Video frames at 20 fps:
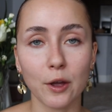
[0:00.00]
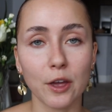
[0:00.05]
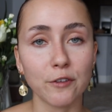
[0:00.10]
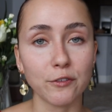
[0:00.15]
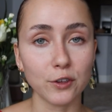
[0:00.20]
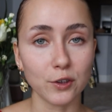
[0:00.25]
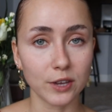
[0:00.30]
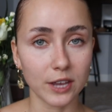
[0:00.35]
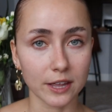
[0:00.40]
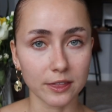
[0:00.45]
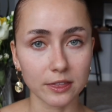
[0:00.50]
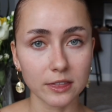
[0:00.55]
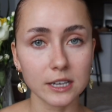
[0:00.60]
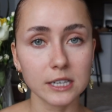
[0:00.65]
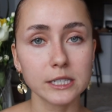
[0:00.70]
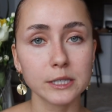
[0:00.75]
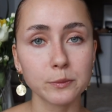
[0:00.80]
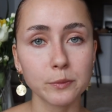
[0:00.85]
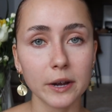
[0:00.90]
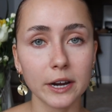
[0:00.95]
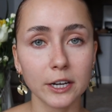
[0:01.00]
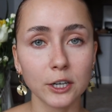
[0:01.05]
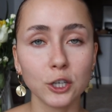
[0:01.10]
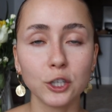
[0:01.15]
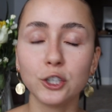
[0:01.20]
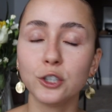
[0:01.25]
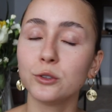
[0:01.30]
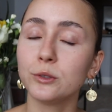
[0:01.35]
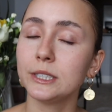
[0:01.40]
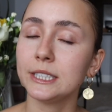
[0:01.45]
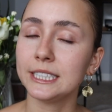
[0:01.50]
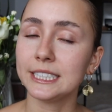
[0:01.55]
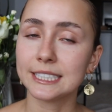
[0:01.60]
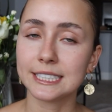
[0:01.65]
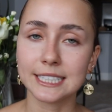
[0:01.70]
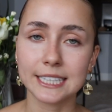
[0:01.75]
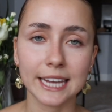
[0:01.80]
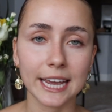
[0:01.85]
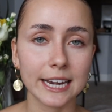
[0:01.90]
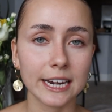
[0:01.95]
If you get this one, you
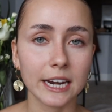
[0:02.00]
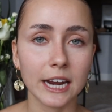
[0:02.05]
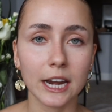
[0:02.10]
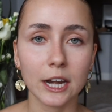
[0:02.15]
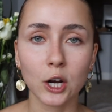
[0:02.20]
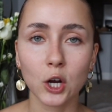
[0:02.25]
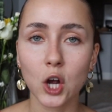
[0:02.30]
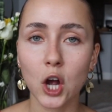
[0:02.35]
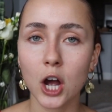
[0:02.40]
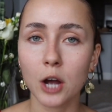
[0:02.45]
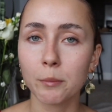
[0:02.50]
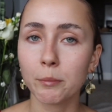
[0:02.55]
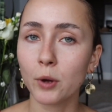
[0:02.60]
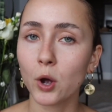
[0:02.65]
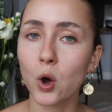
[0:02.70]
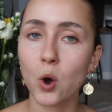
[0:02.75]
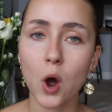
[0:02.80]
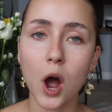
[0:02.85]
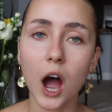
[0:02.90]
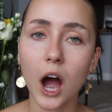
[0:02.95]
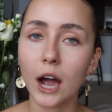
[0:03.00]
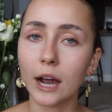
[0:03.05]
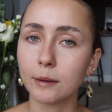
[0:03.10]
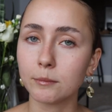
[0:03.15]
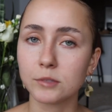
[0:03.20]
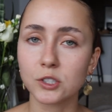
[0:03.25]
need to get it in a combo. I'm